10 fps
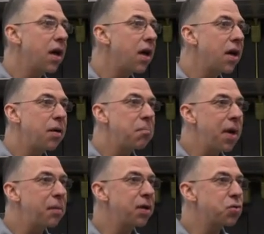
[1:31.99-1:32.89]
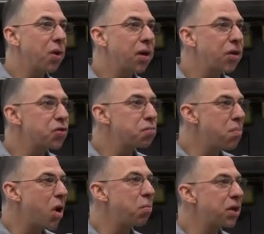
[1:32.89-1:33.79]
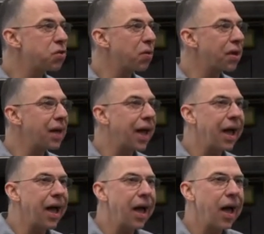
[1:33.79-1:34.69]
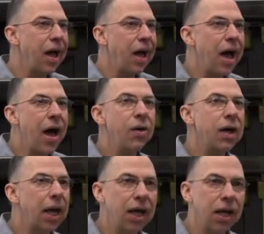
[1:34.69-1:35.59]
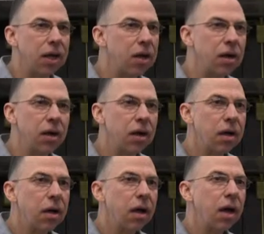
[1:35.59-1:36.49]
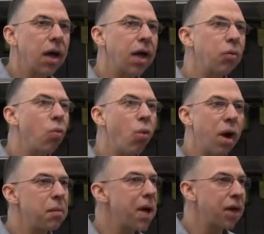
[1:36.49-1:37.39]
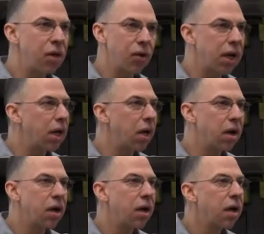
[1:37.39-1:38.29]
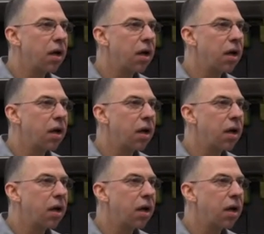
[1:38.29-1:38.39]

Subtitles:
Maybe it's one of those moments where you're like, how did I get here? And what am I doing here?